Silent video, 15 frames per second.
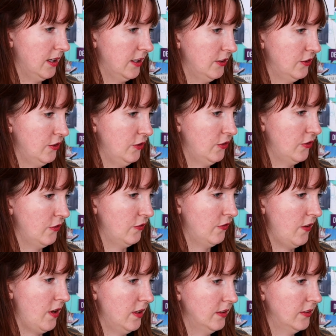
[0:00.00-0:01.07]
I can choose the
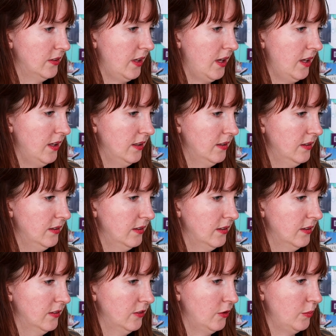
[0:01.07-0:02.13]
font size.
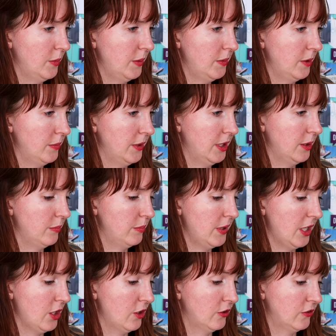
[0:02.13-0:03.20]
So maybe I'll make it
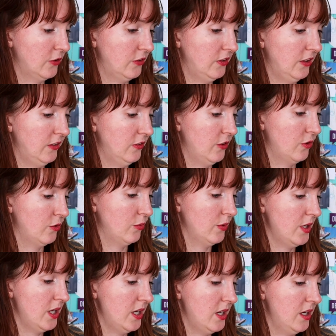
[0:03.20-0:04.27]
bigger so it's easier to
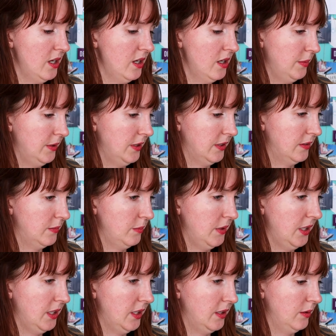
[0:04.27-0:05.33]
read. Maybe let's
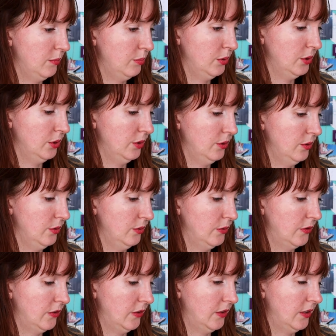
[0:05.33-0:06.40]
make it blue
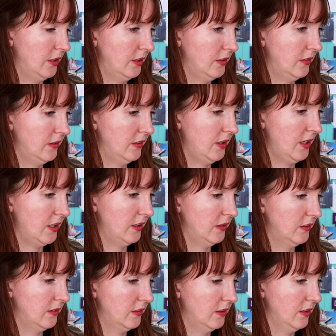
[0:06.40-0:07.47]
so that it
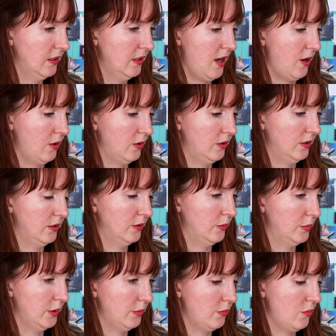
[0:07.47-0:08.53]
stands out a little
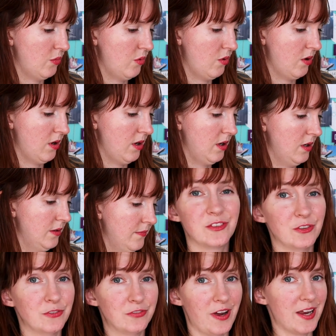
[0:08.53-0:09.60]
bit more.
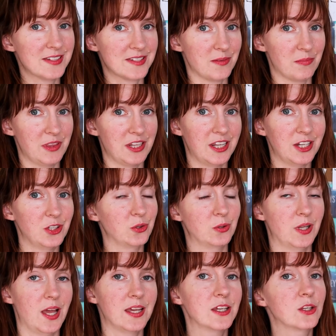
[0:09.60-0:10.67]
If you find something that you
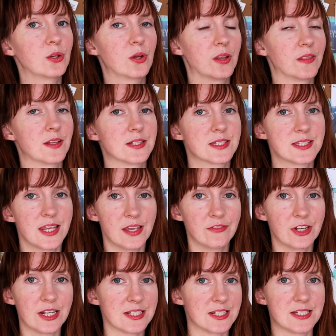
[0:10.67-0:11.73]
like, you can then save
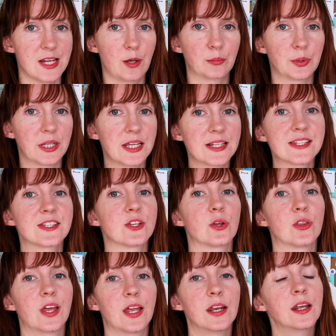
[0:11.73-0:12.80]
it as a template
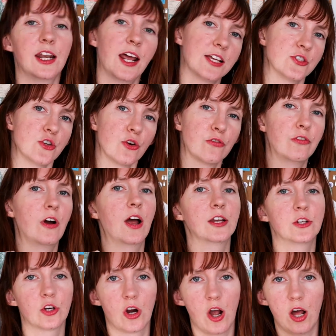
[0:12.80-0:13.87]
so that it has your
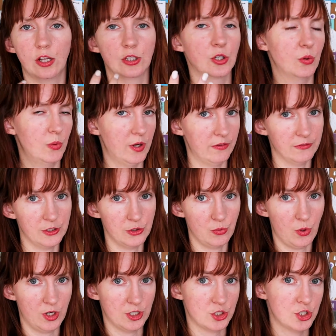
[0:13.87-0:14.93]
font, your color, whatever you
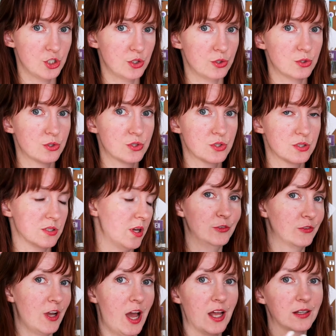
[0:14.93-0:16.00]
want to choose. If
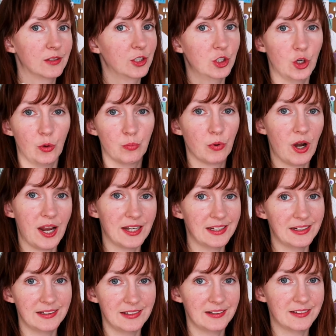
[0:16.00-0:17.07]
you've got, you know,
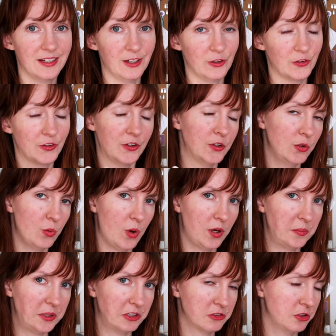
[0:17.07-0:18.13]
branding details that you want
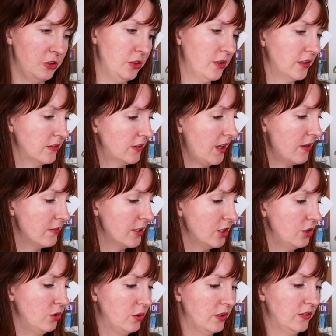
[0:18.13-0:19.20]
to make sure you can save it,
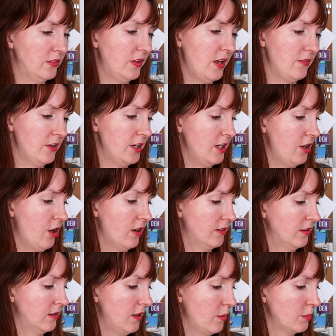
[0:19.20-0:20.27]
you can save it here
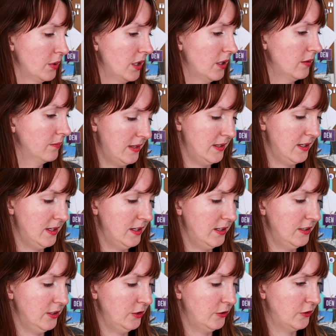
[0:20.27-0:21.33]
as a template. And
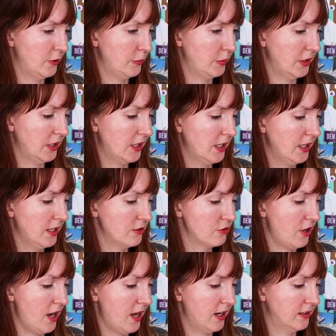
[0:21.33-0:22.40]
then you simply click and
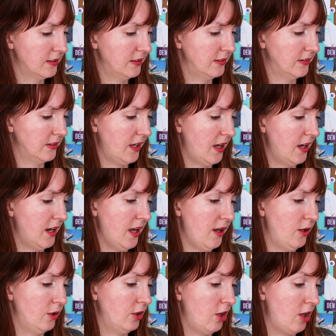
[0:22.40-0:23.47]
drag to decide
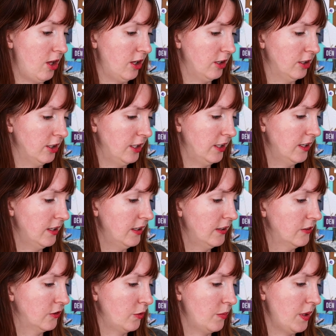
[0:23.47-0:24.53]
how long it
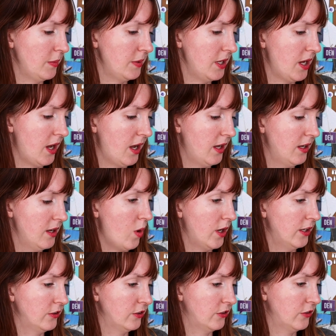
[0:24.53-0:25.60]
is. So maybe I
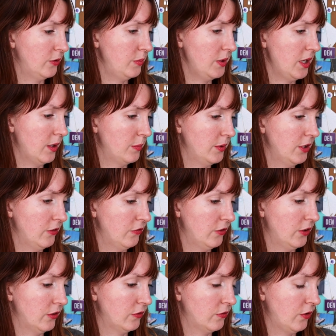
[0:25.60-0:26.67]
want it just to be up here
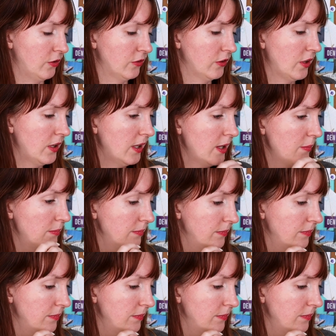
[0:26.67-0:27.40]
for this first clip.